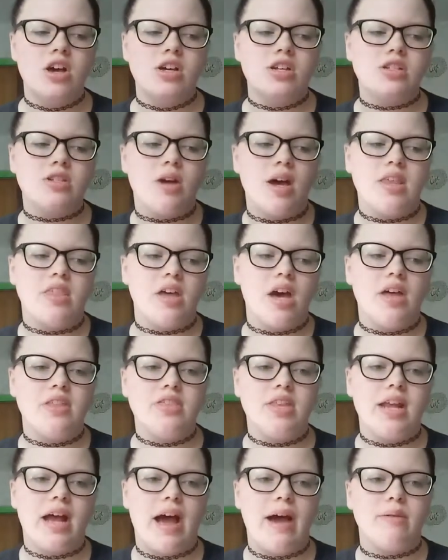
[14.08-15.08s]
So I thought
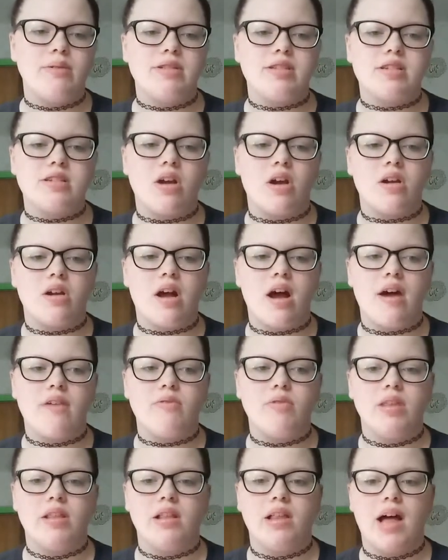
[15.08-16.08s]
that I would start off
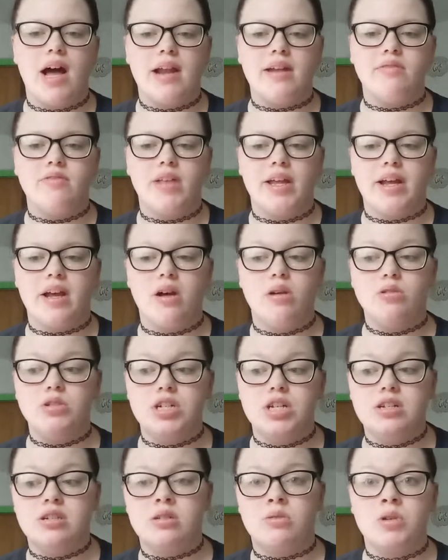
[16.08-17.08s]
with a lot of like OG
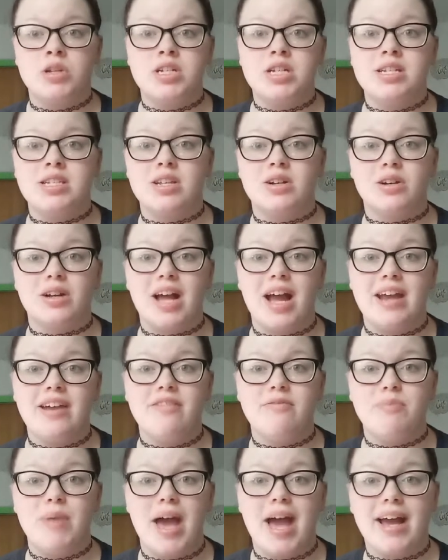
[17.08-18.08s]
squishies that are kind
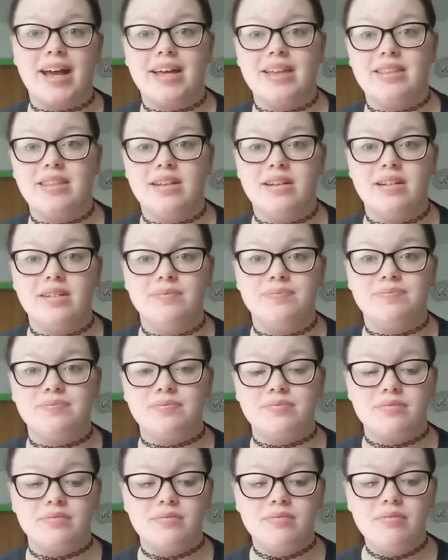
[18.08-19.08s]
of back in the,
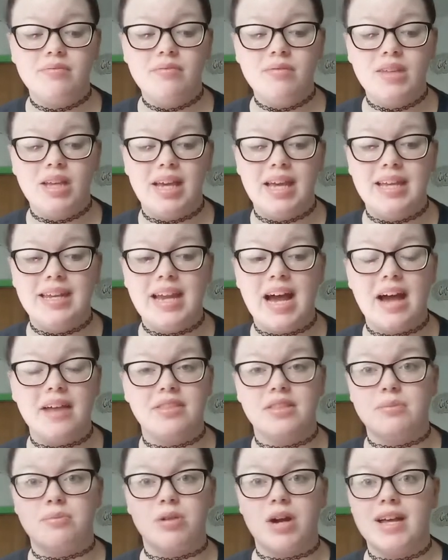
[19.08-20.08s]
and not
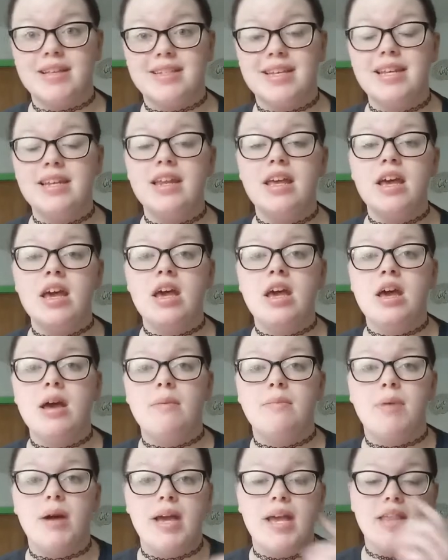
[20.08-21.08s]
in the present,
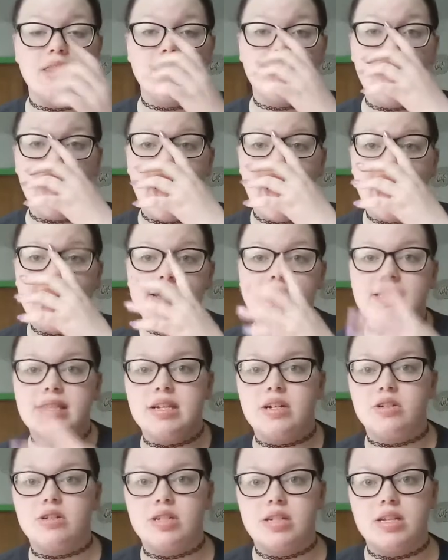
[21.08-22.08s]
but in the past
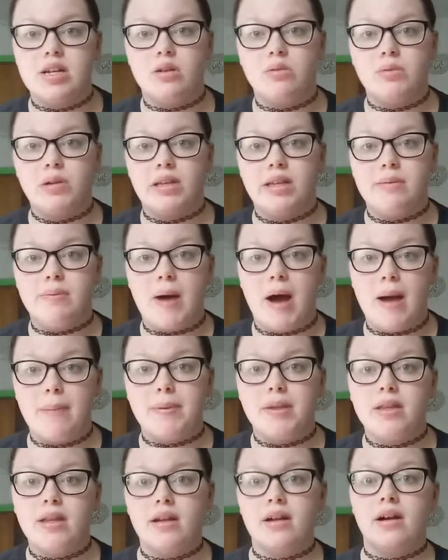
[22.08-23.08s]
that are still really
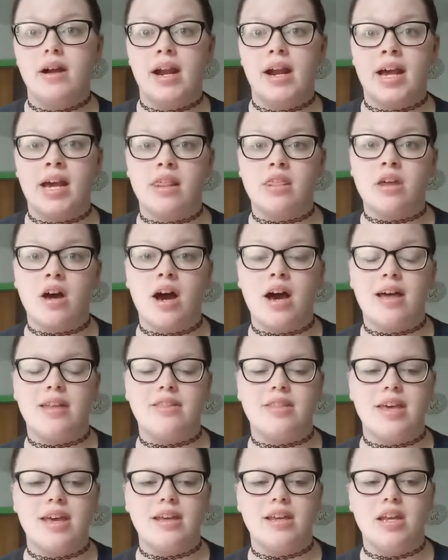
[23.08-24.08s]
popular, and I
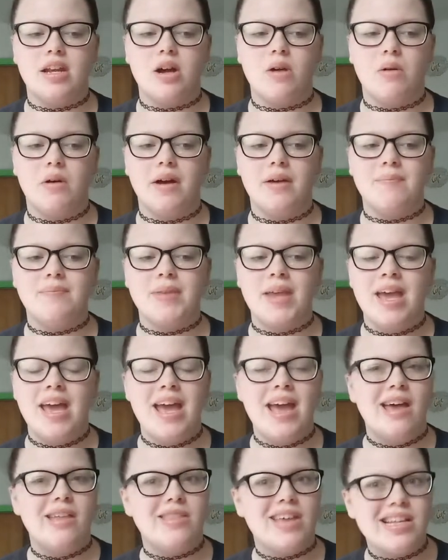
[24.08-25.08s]
thought that, you know what,
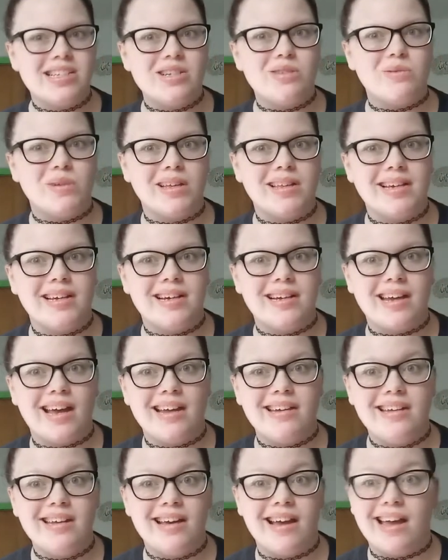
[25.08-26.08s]
that's a really good
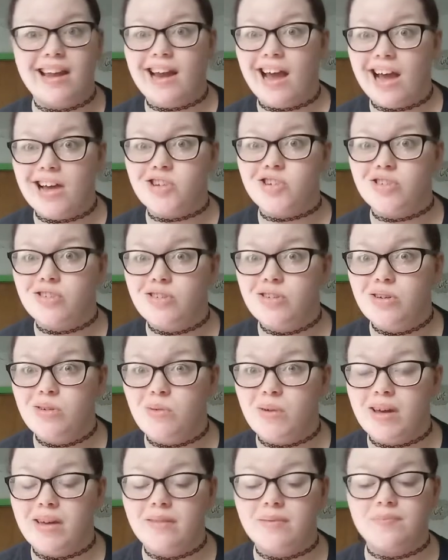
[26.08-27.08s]
idea and I should
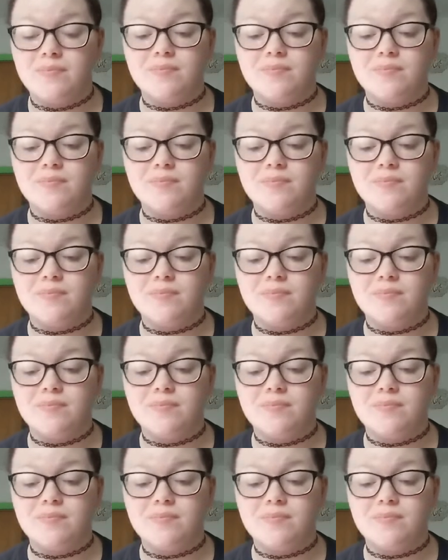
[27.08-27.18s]
do it.